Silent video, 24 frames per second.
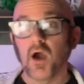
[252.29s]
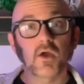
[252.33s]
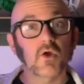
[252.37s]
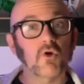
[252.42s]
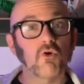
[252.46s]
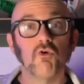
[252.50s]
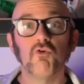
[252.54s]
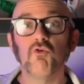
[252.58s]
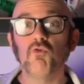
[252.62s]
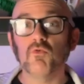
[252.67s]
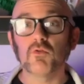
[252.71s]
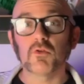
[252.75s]

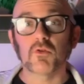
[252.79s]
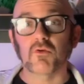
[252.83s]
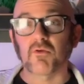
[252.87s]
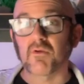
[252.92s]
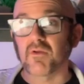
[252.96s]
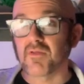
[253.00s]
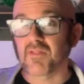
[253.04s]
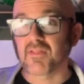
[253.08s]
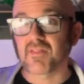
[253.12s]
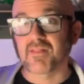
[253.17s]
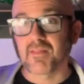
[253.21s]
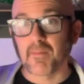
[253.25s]
a
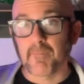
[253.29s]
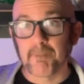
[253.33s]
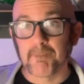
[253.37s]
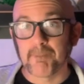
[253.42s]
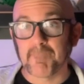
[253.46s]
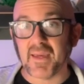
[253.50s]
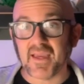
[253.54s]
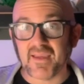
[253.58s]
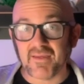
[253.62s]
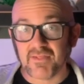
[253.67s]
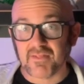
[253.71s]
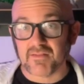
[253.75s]
cooler is the
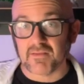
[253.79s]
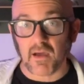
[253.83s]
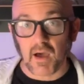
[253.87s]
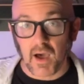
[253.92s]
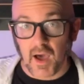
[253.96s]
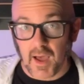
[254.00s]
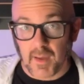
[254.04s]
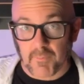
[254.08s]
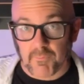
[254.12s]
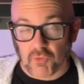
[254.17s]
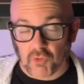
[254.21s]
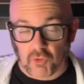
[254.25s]
best
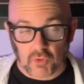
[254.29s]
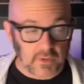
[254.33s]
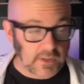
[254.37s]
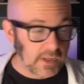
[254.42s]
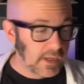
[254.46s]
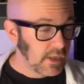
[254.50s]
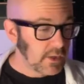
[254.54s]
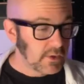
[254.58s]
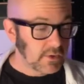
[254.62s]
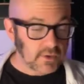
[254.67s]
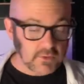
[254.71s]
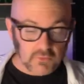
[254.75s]

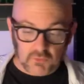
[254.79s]
option.